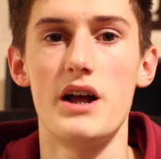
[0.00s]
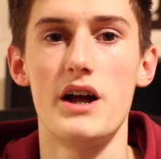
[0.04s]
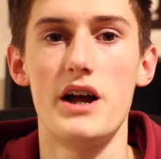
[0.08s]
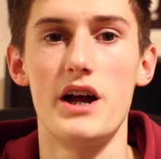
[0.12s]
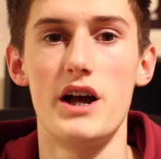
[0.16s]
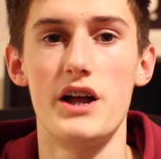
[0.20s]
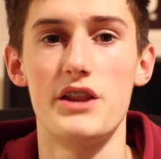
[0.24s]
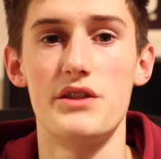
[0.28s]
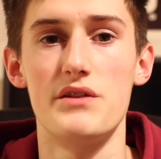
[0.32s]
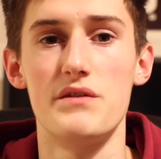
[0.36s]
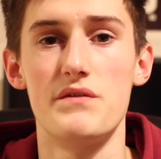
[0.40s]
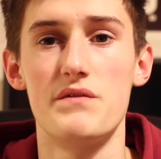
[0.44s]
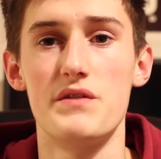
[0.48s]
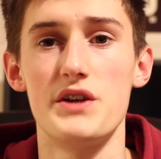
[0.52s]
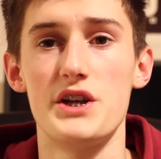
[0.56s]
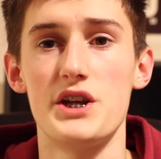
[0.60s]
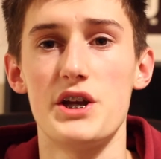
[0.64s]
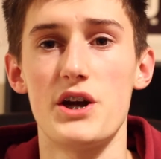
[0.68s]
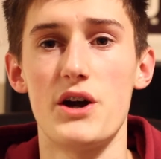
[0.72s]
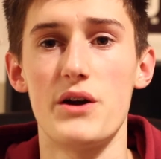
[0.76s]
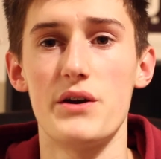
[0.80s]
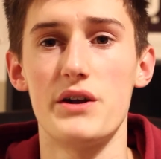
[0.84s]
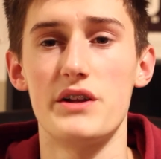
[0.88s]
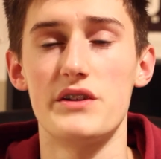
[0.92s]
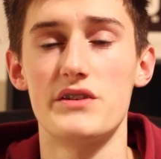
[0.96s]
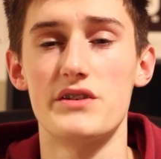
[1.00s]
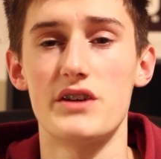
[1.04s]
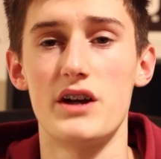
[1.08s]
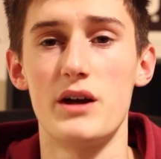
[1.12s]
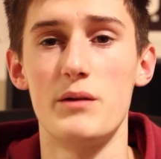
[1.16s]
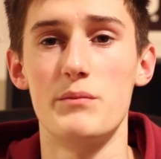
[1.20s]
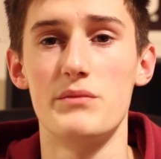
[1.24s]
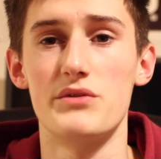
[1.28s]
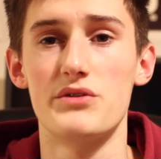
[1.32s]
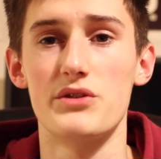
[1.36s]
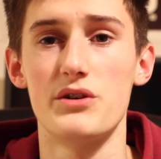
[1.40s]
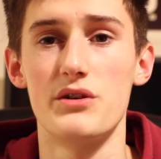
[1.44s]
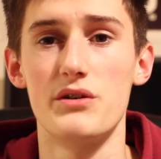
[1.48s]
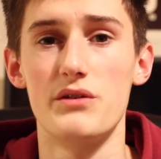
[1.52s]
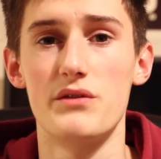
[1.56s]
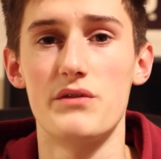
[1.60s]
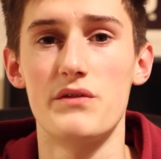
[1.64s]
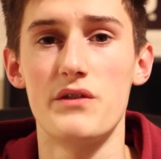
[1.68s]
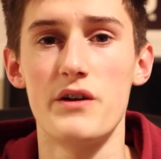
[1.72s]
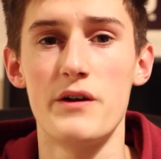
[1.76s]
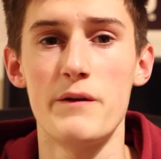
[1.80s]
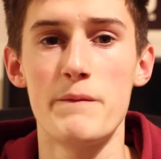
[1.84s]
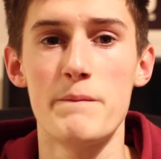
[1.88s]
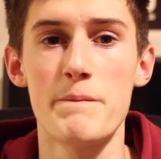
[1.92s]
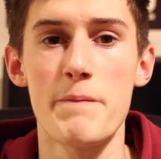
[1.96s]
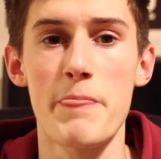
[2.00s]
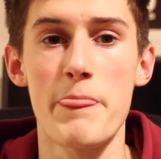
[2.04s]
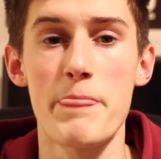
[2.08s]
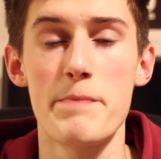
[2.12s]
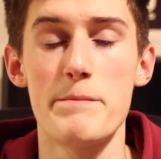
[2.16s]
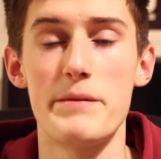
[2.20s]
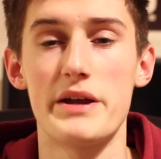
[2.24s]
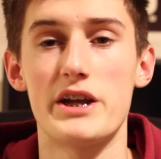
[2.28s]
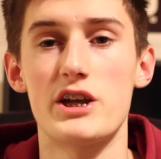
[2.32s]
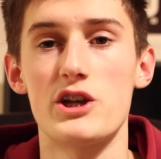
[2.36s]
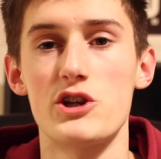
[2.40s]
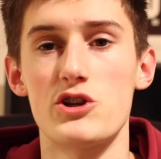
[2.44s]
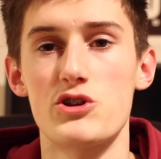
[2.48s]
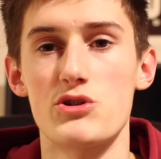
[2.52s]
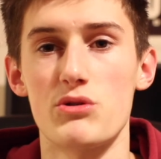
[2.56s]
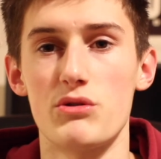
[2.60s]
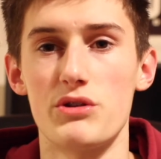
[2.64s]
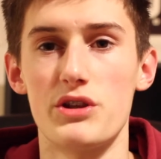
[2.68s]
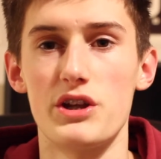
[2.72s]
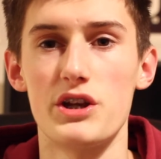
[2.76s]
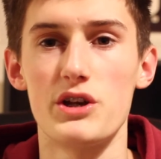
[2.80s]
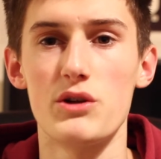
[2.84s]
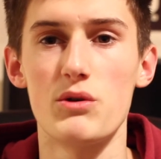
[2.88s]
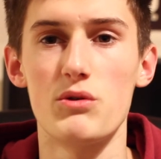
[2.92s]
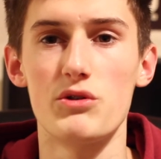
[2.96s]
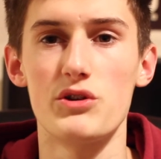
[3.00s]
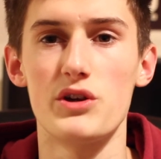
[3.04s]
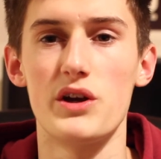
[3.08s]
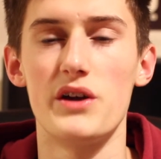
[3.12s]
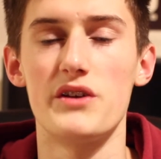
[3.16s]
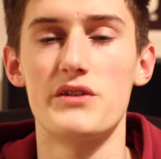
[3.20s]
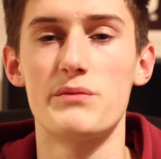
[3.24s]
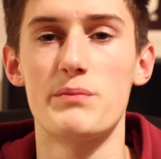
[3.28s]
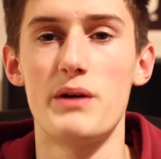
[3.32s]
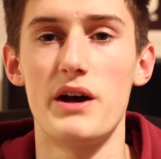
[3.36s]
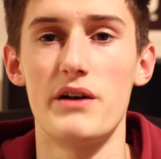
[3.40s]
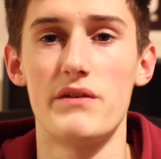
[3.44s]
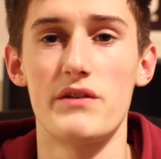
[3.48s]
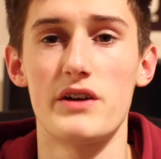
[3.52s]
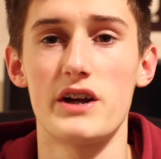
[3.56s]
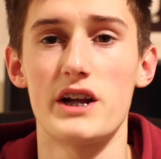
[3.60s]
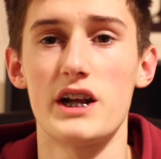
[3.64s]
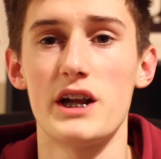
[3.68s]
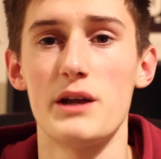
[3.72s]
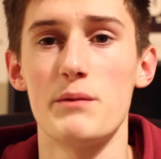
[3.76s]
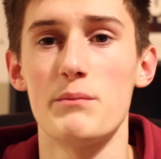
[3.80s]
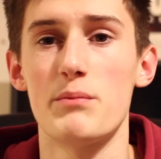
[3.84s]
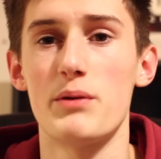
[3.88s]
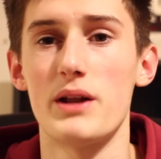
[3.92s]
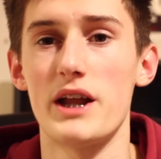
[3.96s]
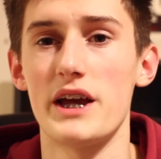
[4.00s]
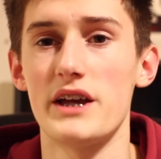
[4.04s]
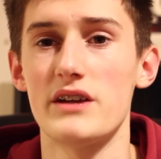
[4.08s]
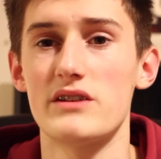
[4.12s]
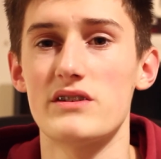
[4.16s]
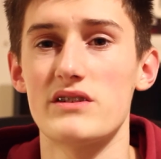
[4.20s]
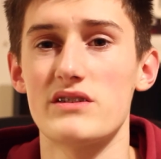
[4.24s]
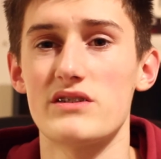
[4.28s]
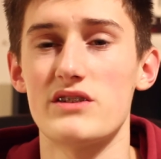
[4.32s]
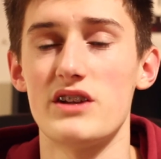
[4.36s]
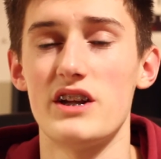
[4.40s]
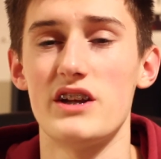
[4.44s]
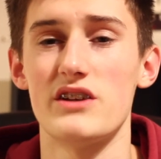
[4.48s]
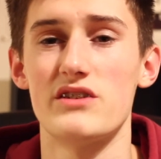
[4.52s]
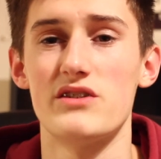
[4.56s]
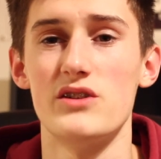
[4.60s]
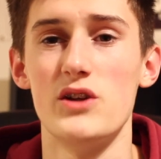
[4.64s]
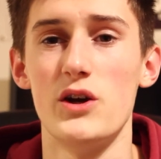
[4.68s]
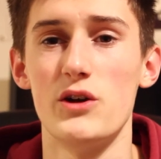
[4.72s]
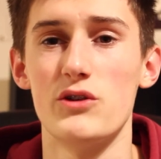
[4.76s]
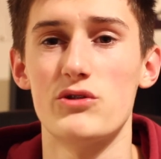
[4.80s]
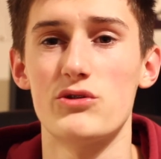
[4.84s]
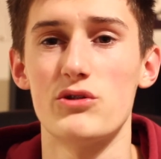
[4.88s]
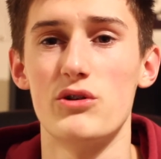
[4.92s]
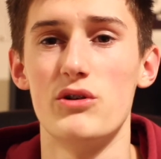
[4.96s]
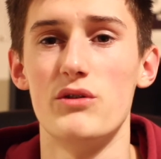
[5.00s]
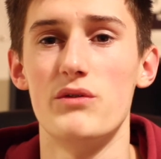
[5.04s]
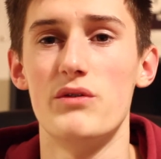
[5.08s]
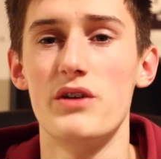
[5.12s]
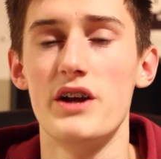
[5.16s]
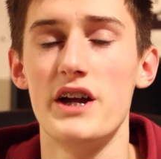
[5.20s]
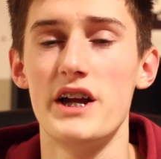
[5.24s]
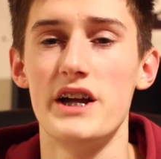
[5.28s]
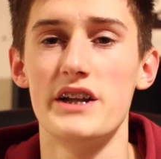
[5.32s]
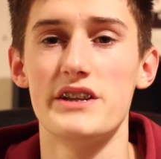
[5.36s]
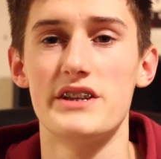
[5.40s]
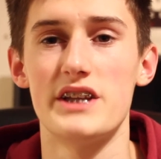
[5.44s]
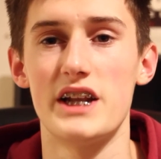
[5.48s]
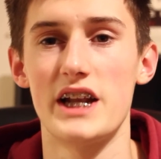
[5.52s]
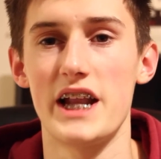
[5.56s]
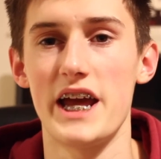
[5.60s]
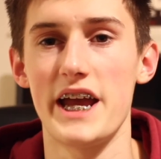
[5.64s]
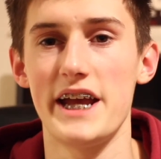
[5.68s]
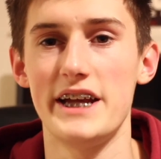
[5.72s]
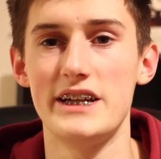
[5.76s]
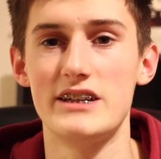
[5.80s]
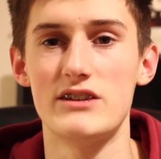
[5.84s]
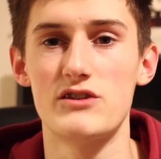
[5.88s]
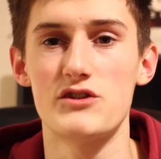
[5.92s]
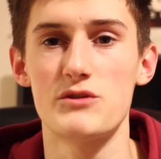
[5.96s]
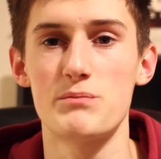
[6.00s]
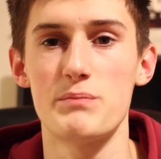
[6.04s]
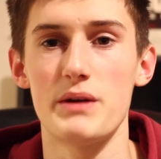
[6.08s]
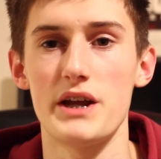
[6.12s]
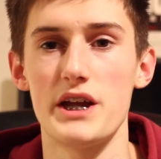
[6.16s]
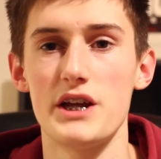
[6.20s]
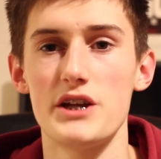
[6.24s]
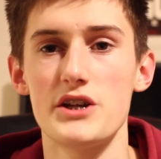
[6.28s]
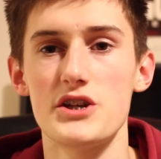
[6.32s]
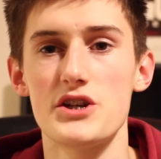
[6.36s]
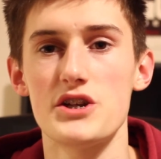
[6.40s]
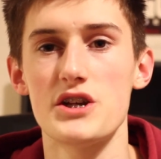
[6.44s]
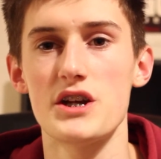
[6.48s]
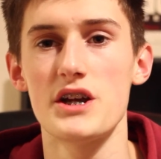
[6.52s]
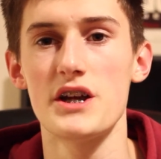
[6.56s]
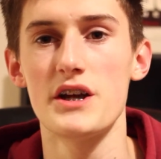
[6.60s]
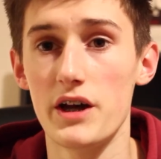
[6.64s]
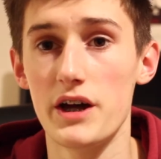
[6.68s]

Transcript: the video in terms of making sure that the audio is perfectly in place, so there's no sort of delay in speech.